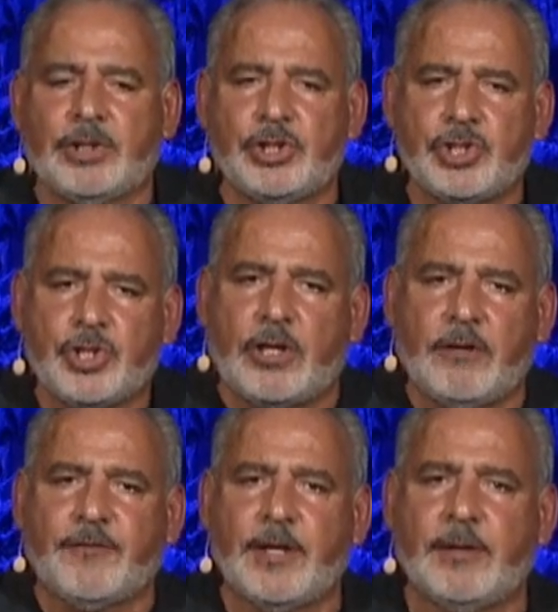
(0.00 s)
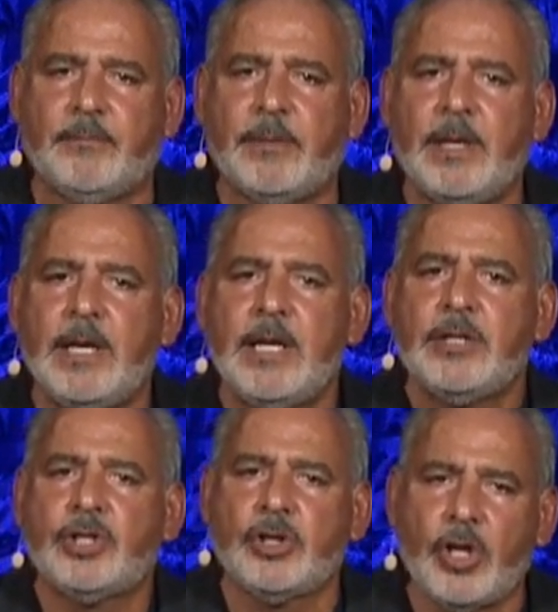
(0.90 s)
to serve him,
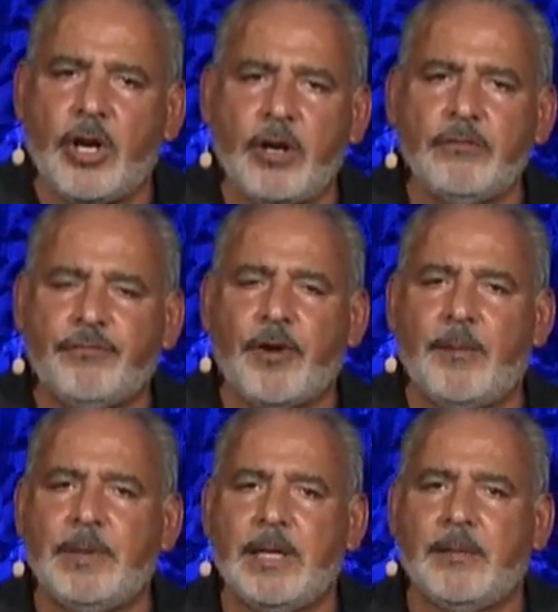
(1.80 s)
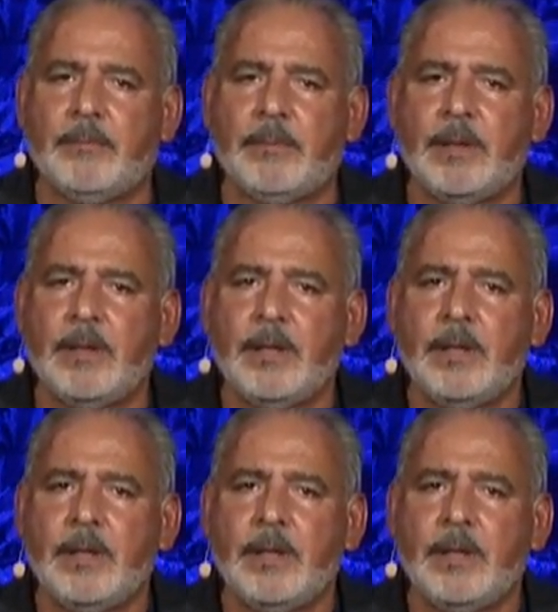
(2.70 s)
to learn from him,